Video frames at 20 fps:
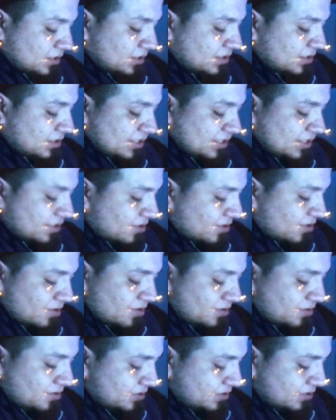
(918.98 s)
Zero,
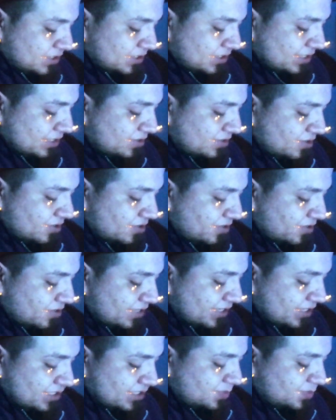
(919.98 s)
zero.
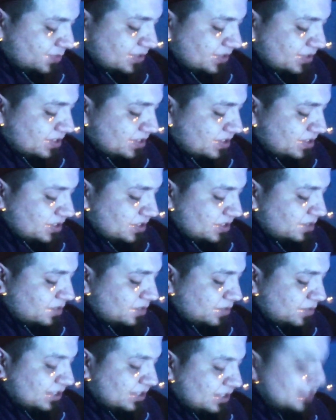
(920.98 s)
It's been
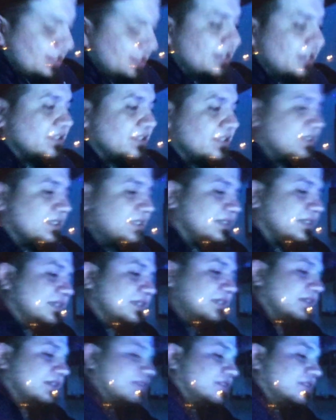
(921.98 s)
completely consistent
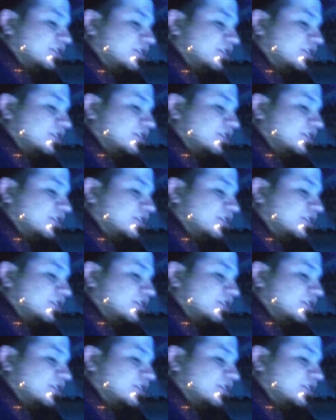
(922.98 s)
each